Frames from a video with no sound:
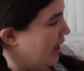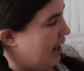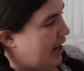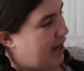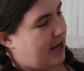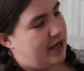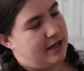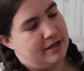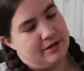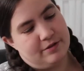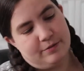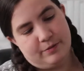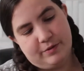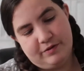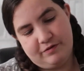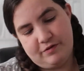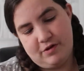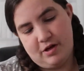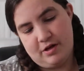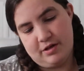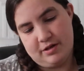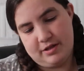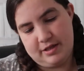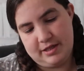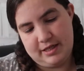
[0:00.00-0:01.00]
And we've
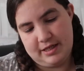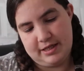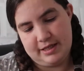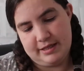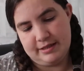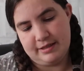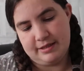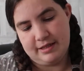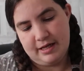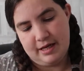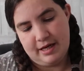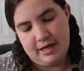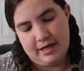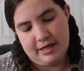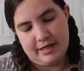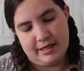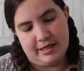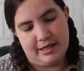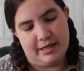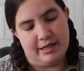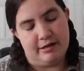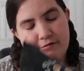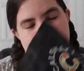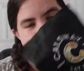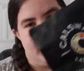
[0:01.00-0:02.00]
got these
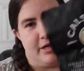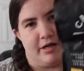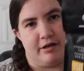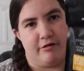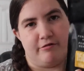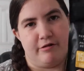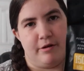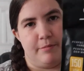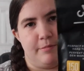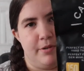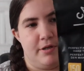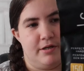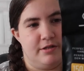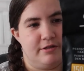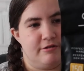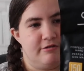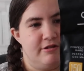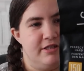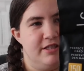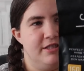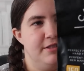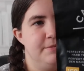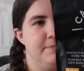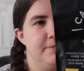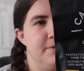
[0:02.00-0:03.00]
Eat Right Grandpa's
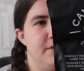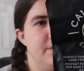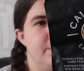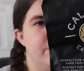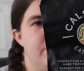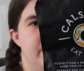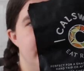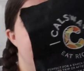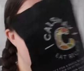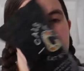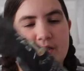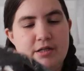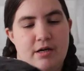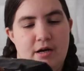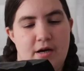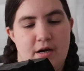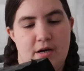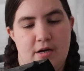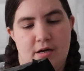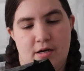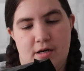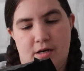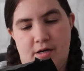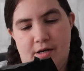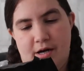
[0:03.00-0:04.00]
crisps, which
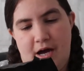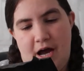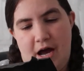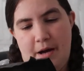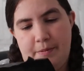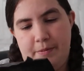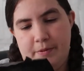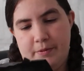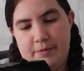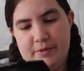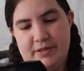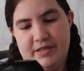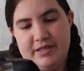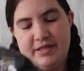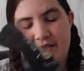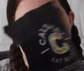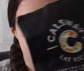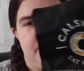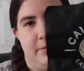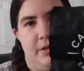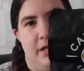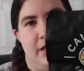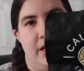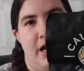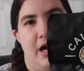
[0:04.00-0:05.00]
are apple with
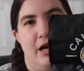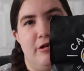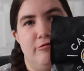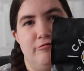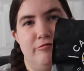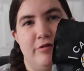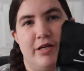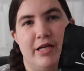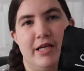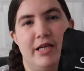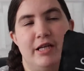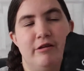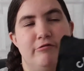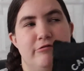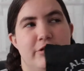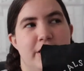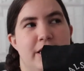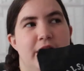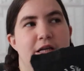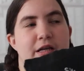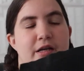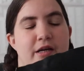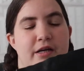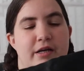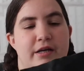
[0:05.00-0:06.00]
cinnamon. I
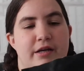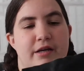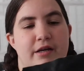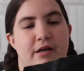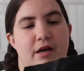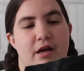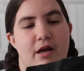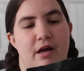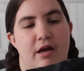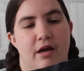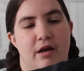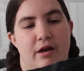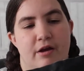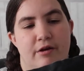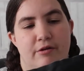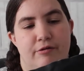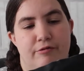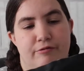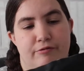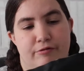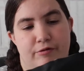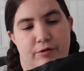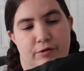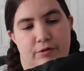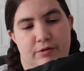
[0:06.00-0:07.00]
really like
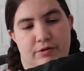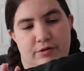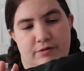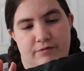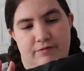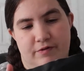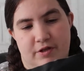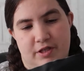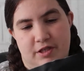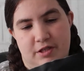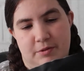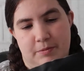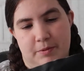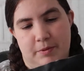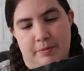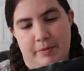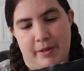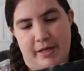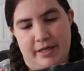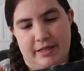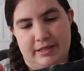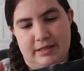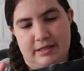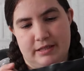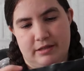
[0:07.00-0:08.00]
fruit and vegetable
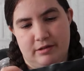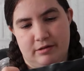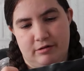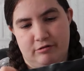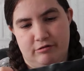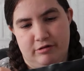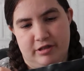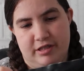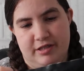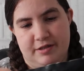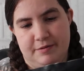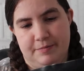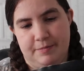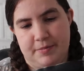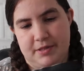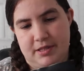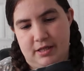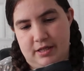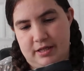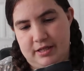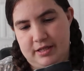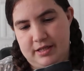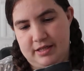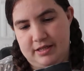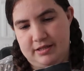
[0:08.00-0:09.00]
based crisps
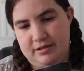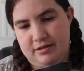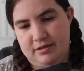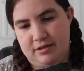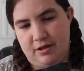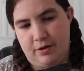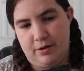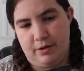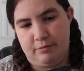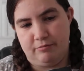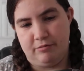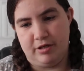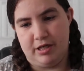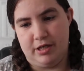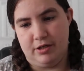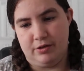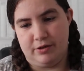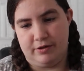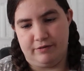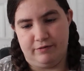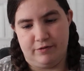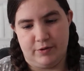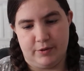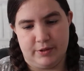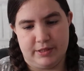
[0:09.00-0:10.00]
like this, so I'm really
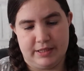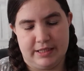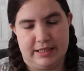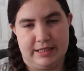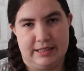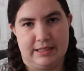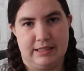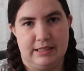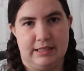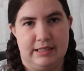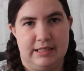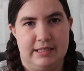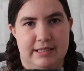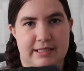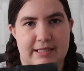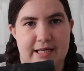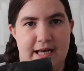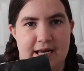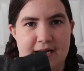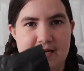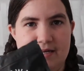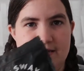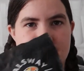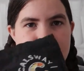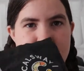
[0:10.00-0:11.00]
looking forward to eating these
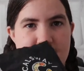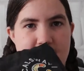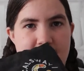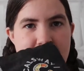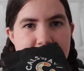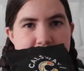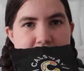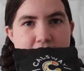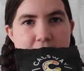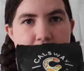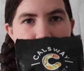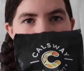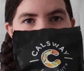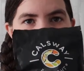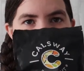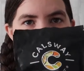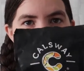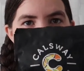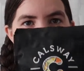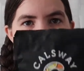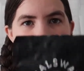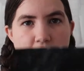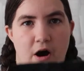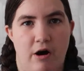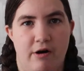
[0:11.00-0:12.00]
as a
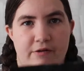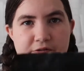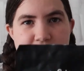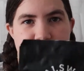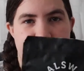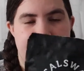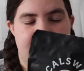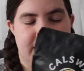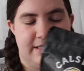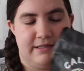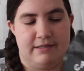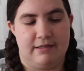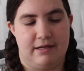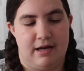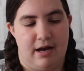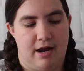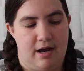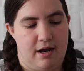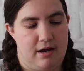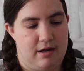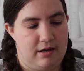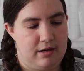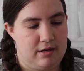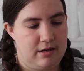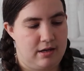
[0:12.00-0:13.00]
office
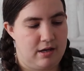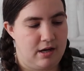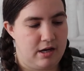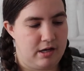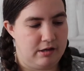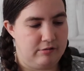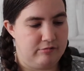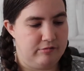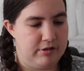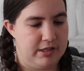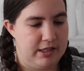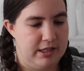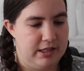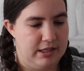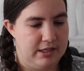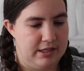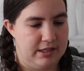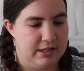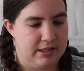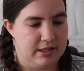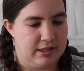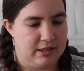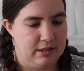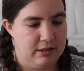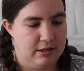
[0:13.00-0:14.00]
snack. I really
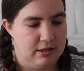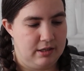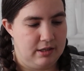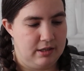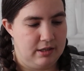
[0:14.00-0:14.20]
like